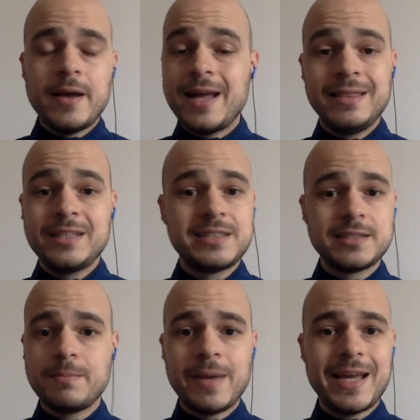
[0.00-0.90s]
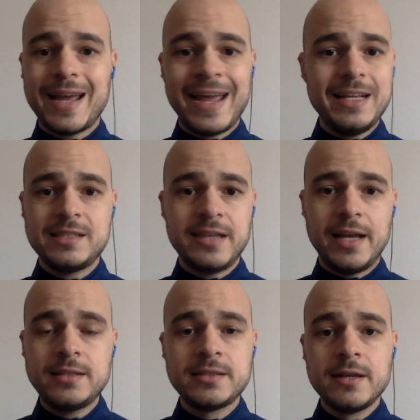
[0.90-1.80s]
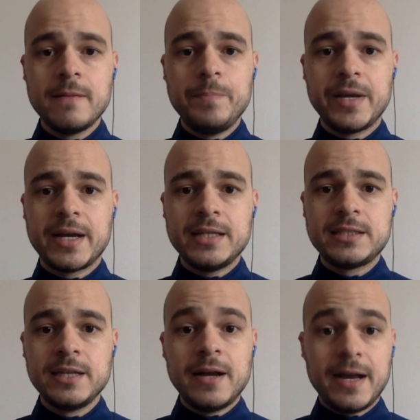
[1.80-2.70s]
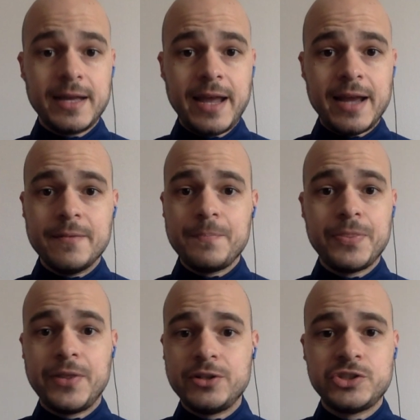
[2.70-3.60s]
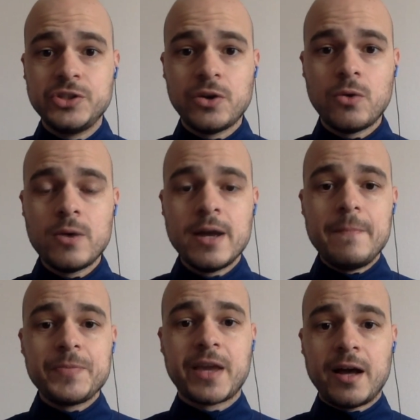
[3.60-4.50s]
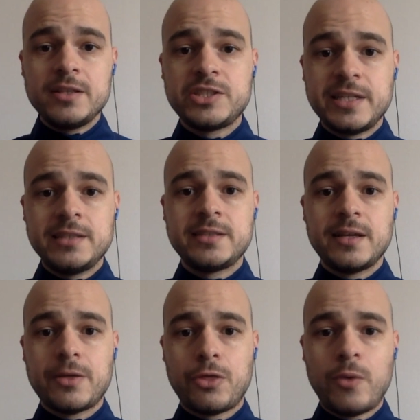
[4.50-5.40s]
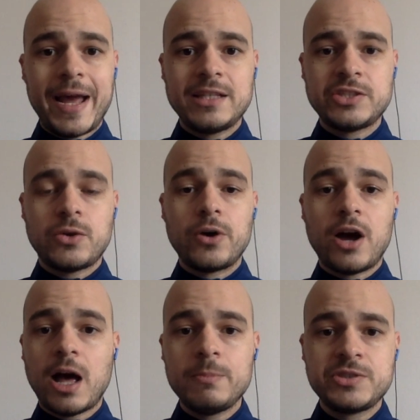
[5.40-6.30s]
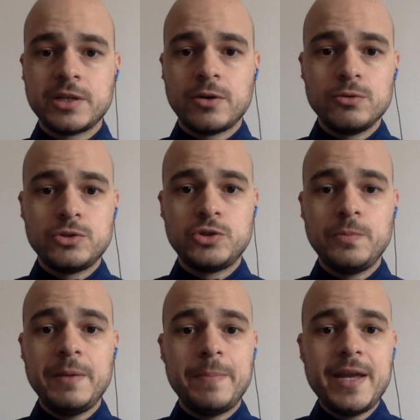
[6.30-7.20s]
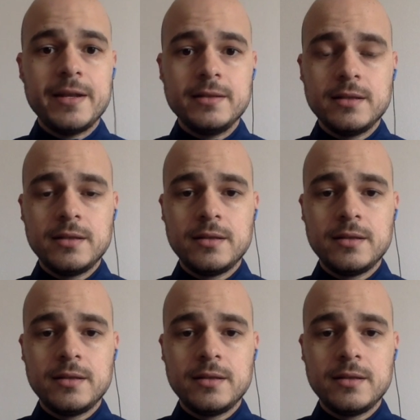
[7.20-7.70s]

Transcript: And this doesn't make any sense because, again, there's no constant threats or obstacle to be beaten.